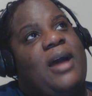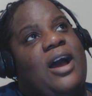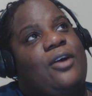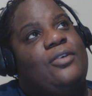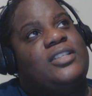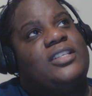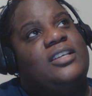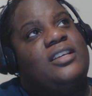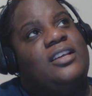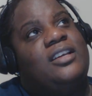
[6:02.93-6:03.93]
about
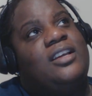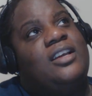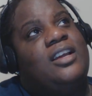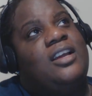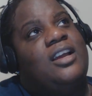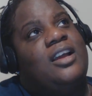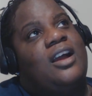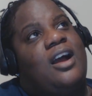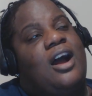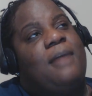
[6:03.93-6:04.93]

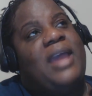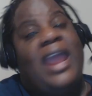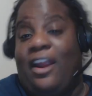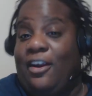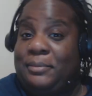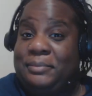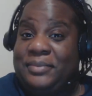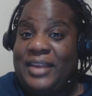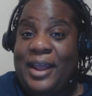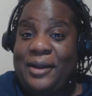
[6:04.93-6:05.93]
hair
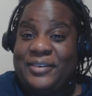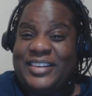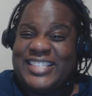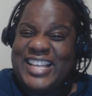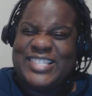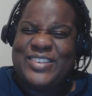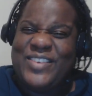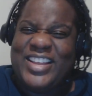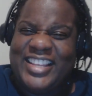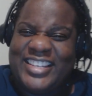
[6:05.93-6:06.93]
now, because that's
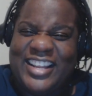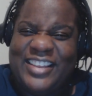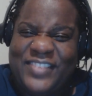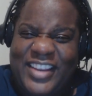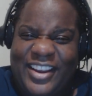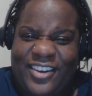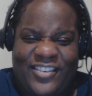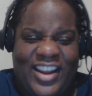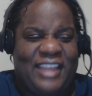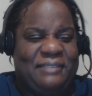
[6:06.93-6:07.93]
what we clicked on the video,
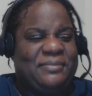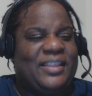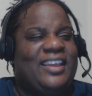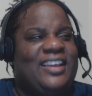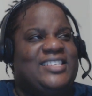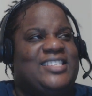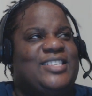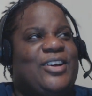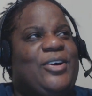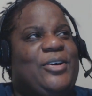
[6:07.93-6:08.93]
right?
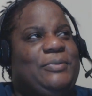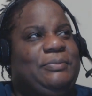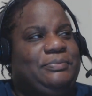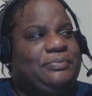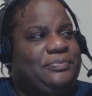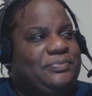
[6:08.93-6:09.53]
So,